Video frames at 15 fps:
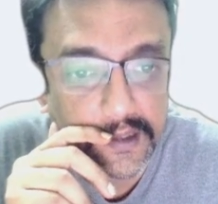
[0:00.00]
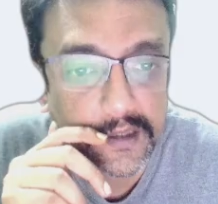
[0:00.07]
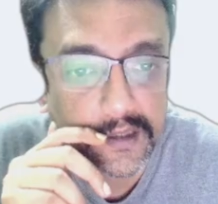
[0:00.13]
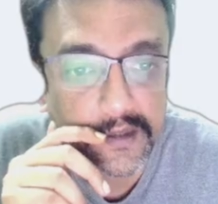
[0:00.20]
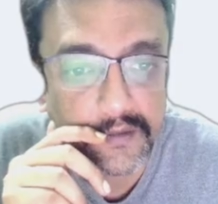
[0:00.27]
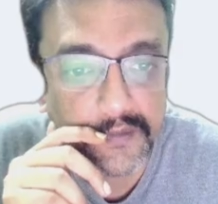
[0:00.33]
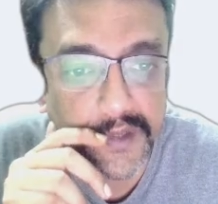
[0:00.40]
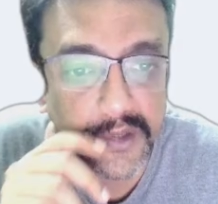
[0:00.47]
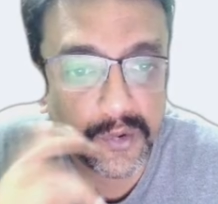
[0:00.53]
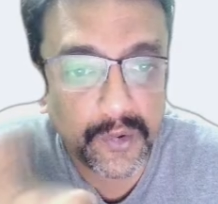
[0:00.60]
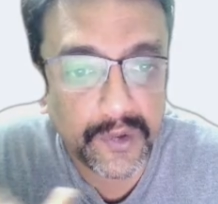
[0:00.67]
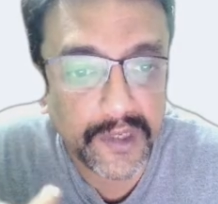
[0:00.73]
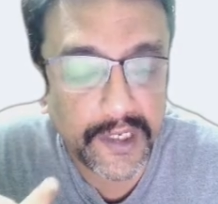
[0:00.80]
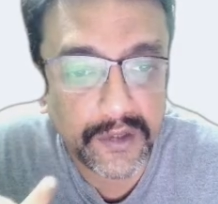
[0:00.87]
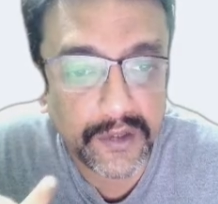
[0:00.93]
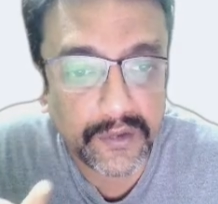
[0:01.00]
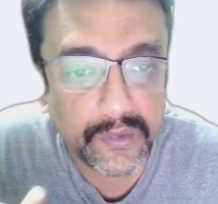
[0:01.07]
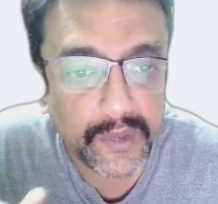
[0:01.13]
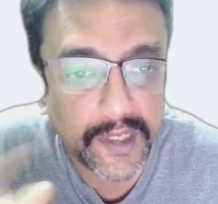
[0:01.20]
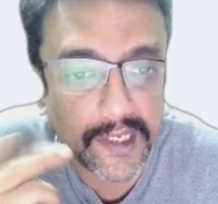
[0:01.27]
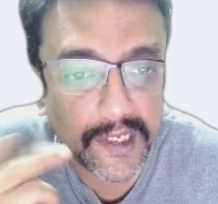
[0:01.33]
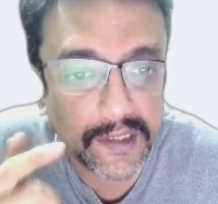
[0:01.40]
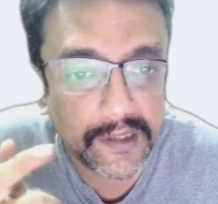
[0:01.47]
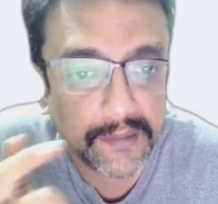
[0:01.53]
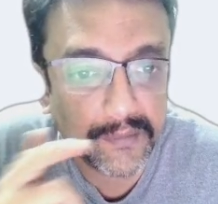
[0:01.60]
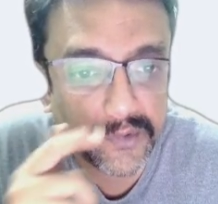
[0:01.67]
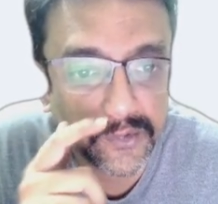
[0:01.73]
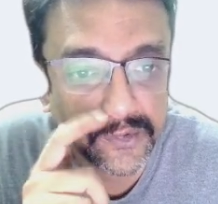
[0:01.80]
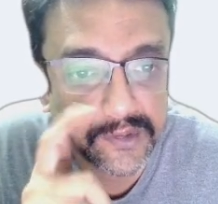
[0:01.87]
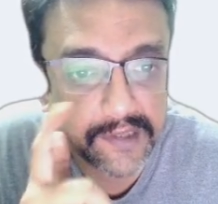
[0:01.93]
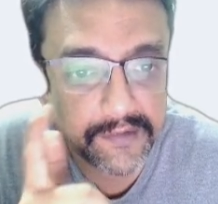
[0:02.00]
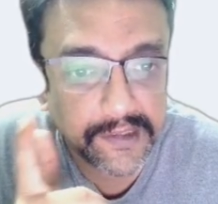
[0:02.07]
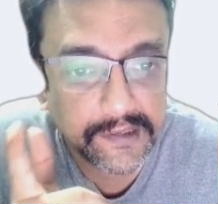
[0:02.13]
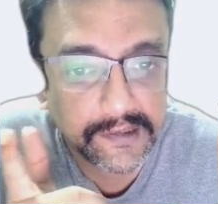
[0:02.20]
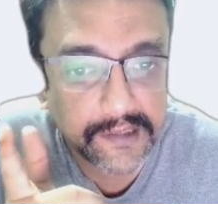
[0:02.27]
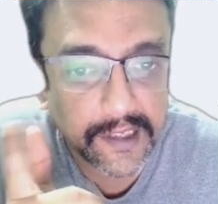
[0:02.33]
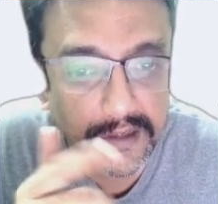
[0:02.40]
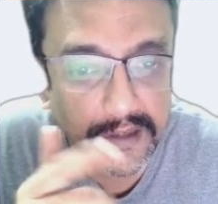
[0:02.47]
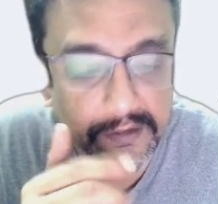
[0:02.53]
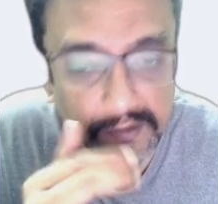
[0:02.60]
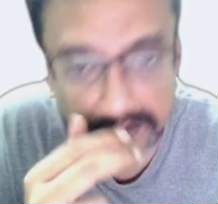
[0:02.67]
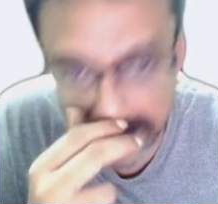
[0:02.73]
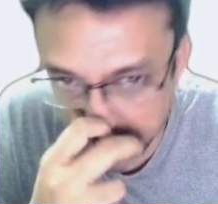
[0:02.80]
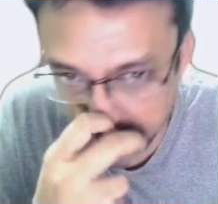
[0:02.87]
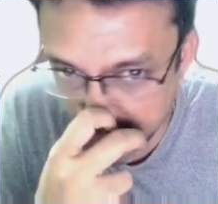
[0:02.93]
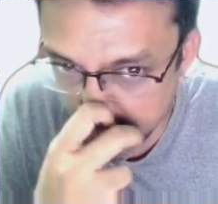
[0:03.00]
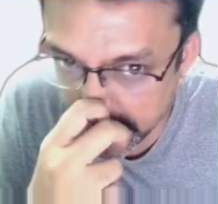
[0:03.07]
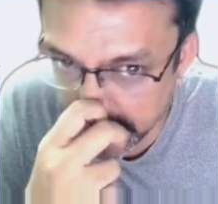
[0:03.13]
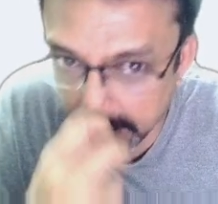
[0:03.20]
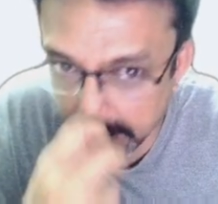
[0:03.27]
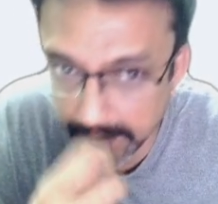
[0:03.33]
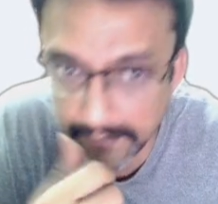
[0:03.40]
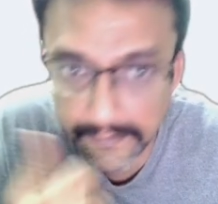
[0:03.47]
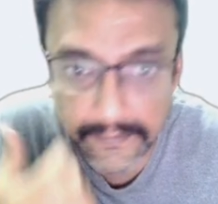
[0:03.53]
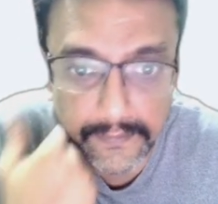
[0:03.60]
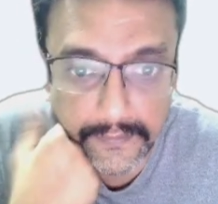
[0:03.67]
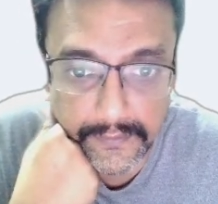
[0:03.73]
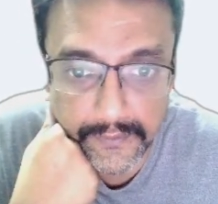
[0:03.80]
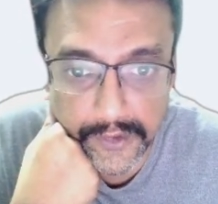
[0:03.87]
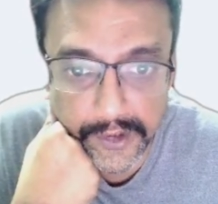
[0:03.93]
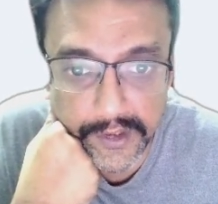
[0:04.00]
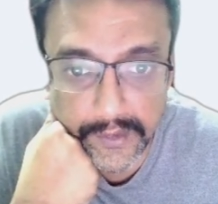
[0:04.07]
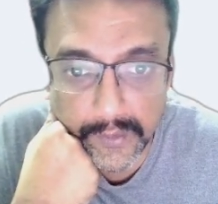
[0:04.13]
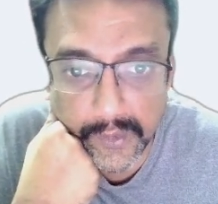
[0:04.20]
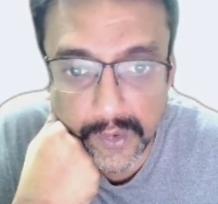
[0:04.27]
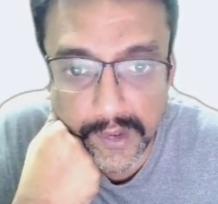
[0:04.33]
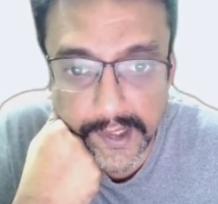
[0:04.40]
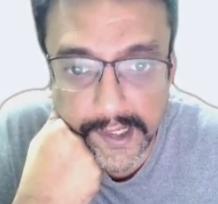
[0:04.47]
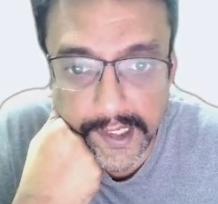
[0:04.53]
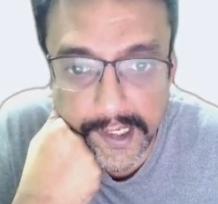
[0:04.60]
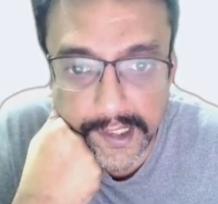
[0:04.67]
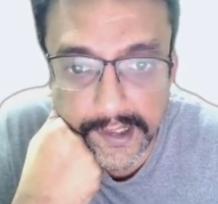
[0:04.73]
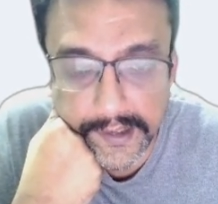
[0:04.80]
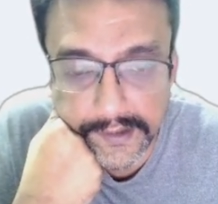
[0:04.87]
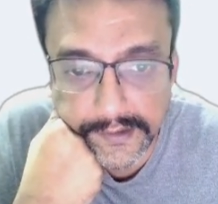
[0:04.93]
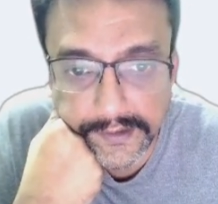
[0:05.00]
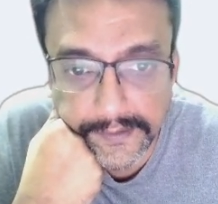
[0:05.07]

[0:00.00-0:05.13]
We don't need to take them to 7 stars for the old characters.